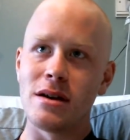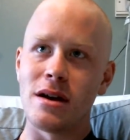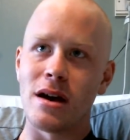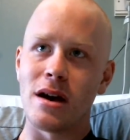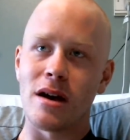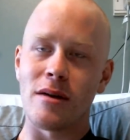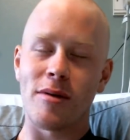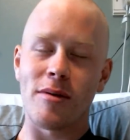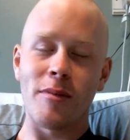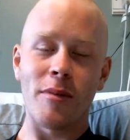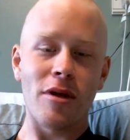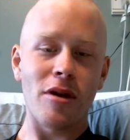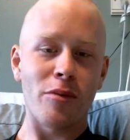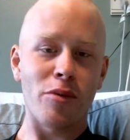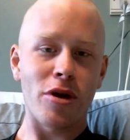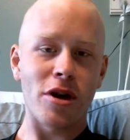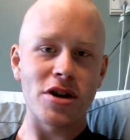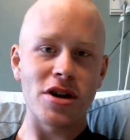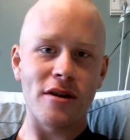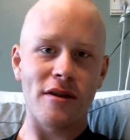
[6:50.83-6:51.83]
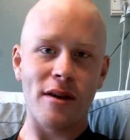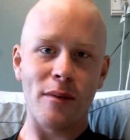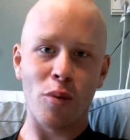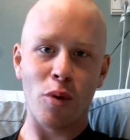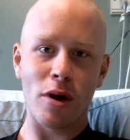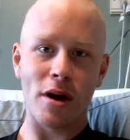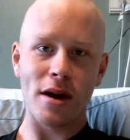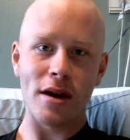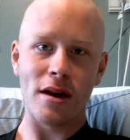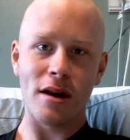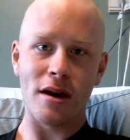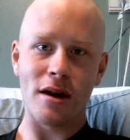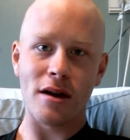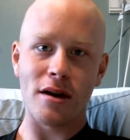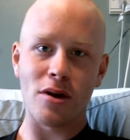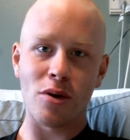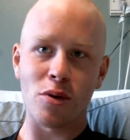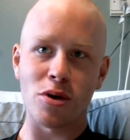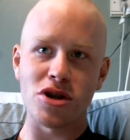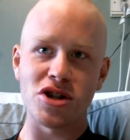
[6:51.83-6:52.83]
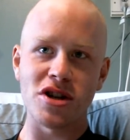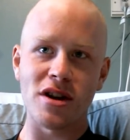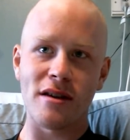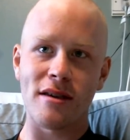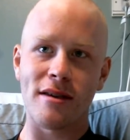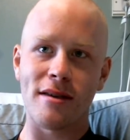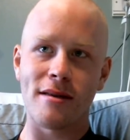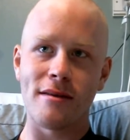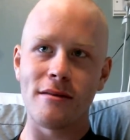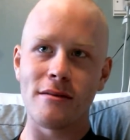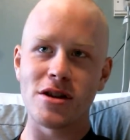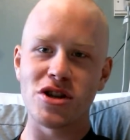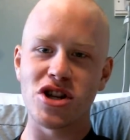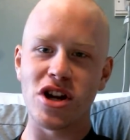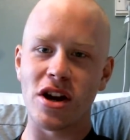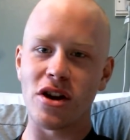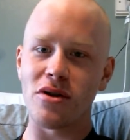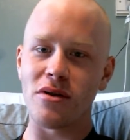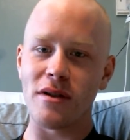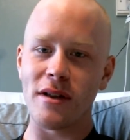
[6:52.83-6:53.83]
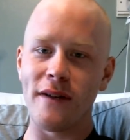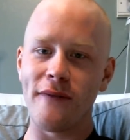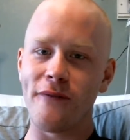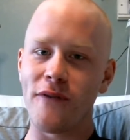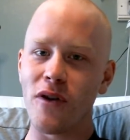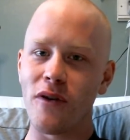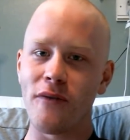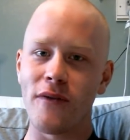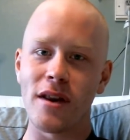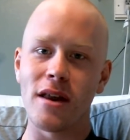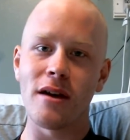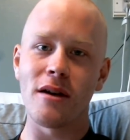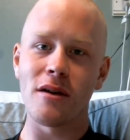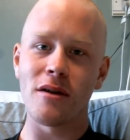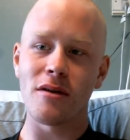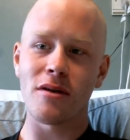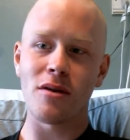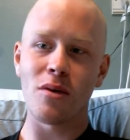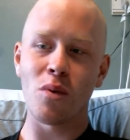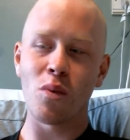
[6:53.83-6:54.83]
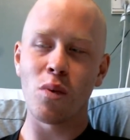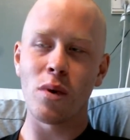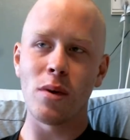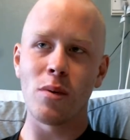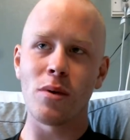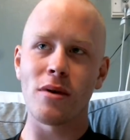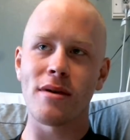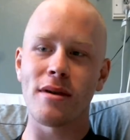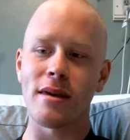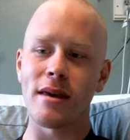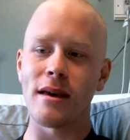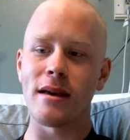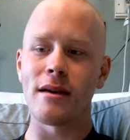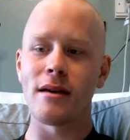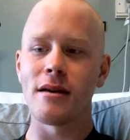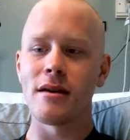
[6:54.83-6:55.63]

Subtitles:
some other projects I'm working on, or just general info videos. We will see.